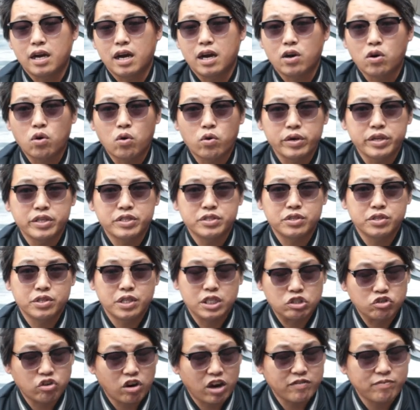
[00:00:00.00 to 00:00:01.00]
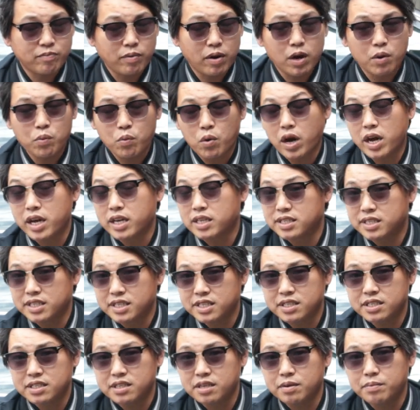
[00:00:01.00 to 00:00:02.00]
according to the drive-by-wire
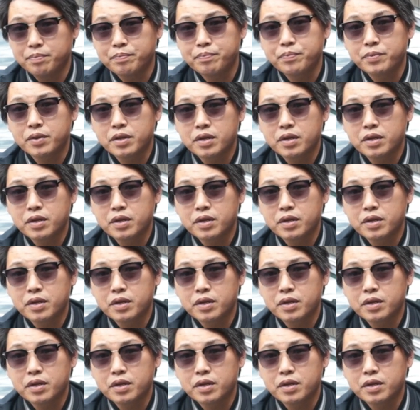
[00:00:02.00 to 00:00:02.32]
system,